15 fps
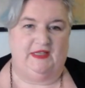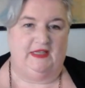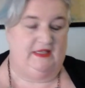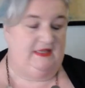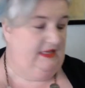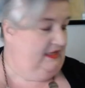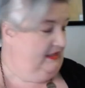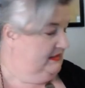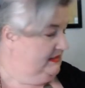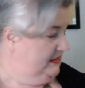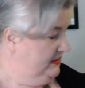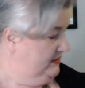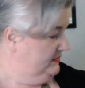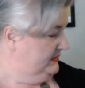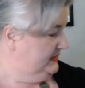the things
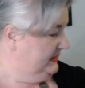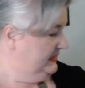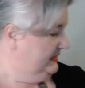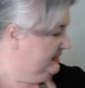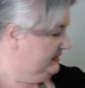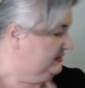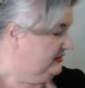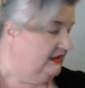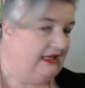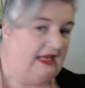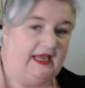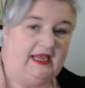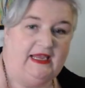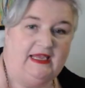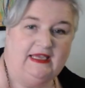that you see that you
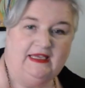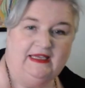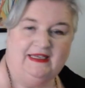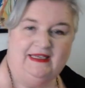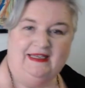like.